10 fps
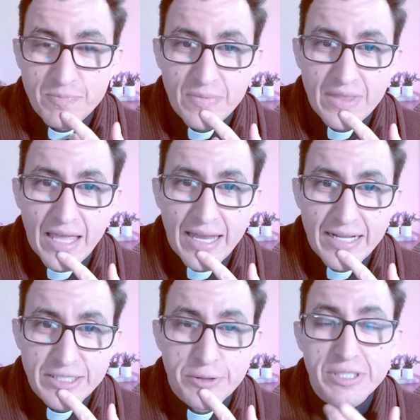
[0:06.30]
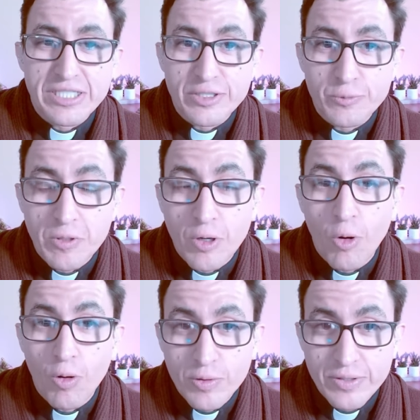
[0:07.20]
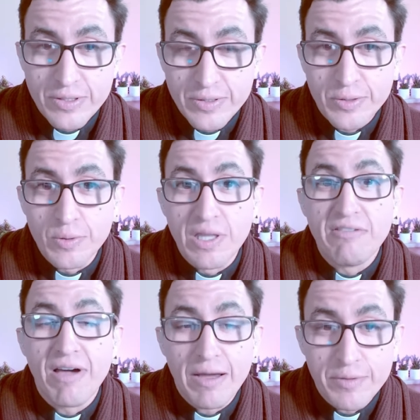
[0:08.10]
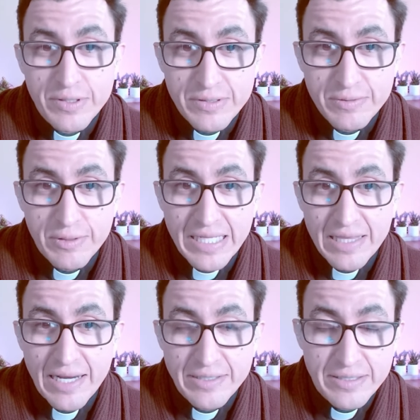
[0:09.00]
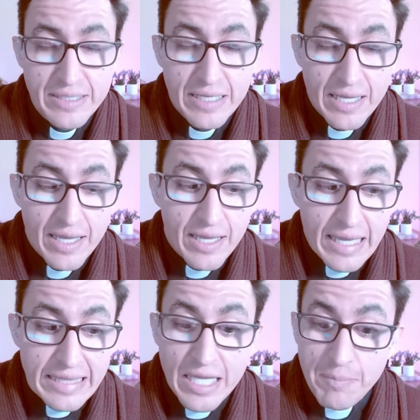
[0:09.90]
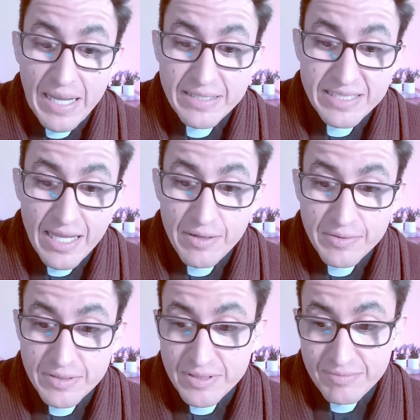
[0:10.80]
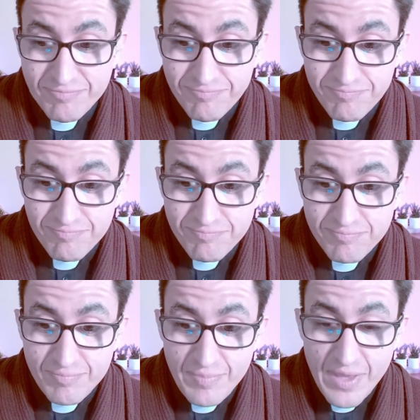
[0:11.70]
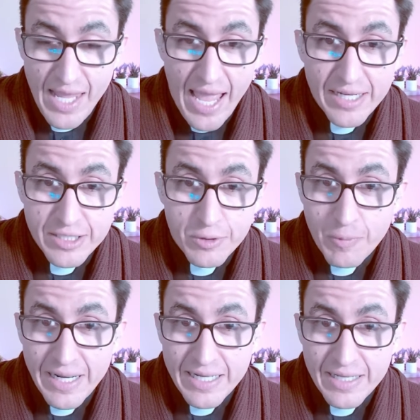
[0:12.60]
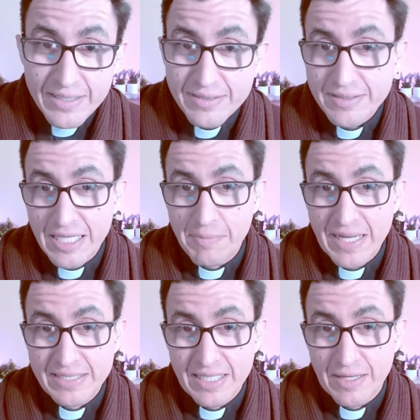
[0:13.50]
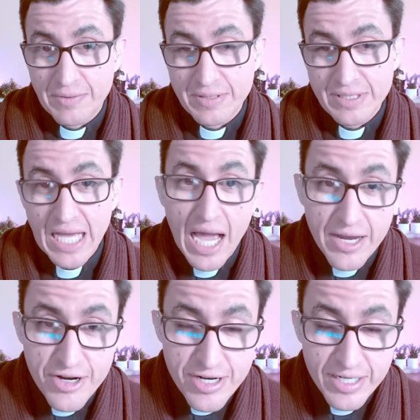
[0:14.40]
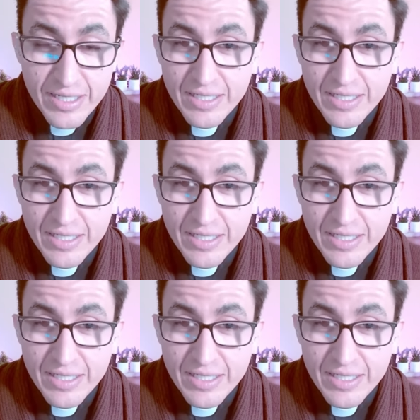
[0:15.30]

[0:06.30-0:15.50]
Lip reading: that as Christians we're called to live out during Lent, and they might sound antiquated, they might sound tired,